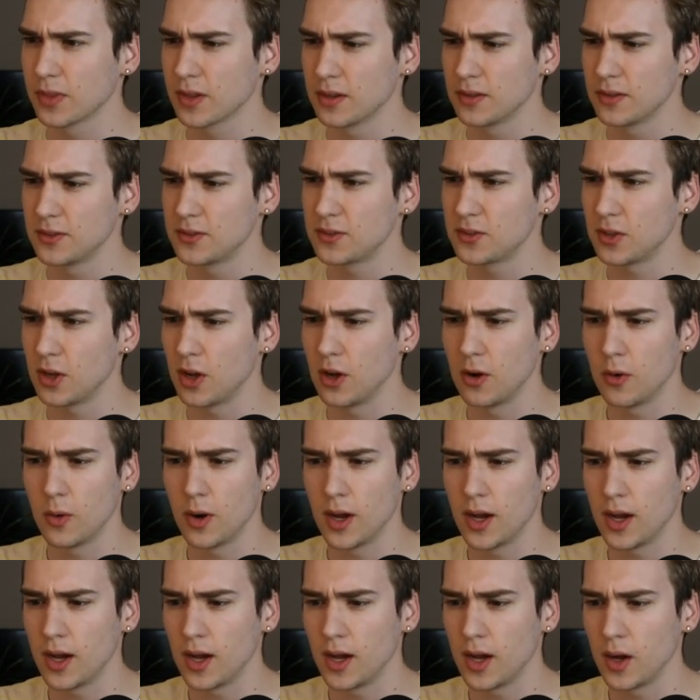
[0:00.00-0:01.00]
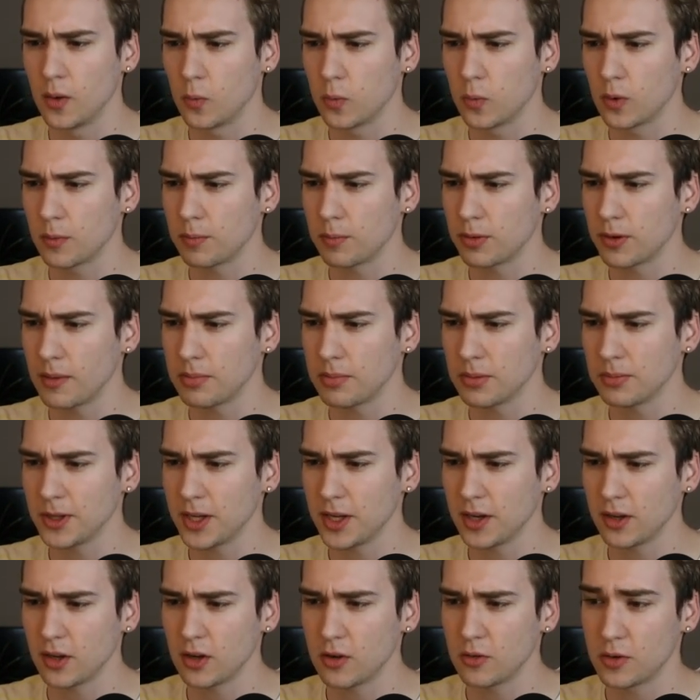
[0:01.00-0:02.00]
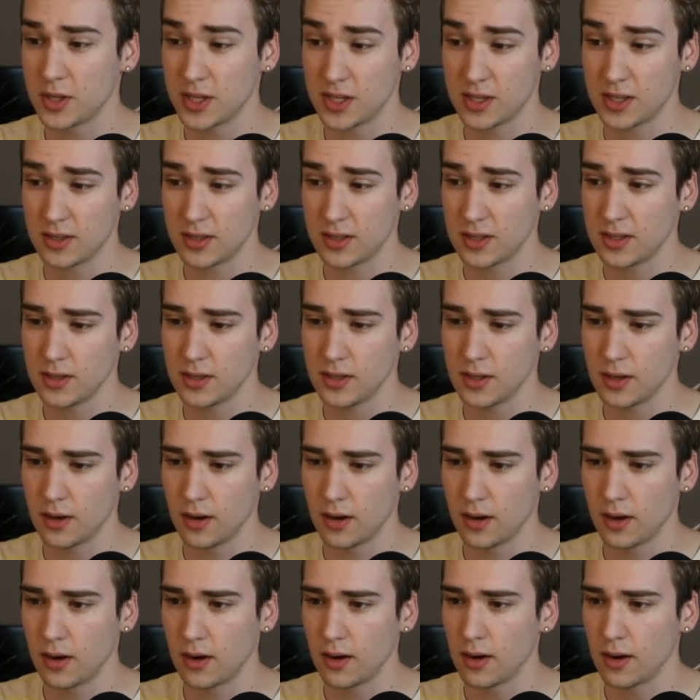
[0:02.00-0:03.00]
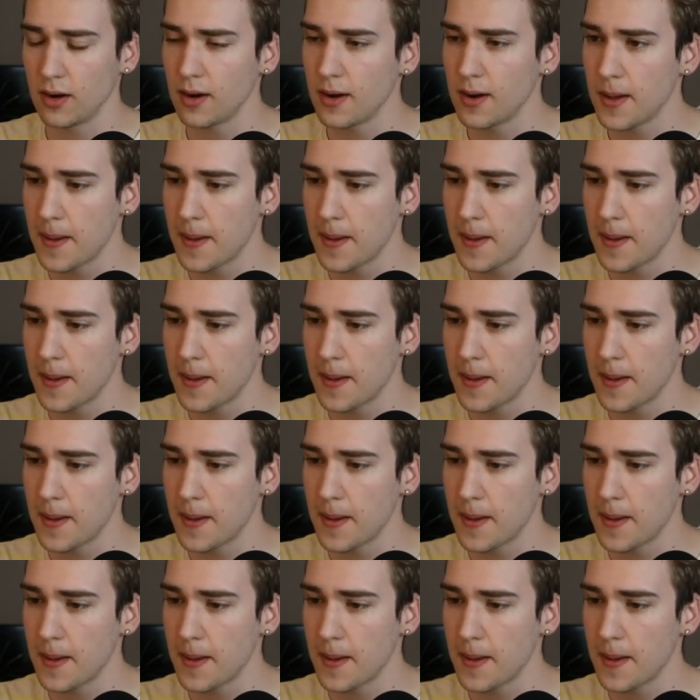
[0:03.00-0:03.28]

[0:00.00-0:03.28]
So we're probably going to go here.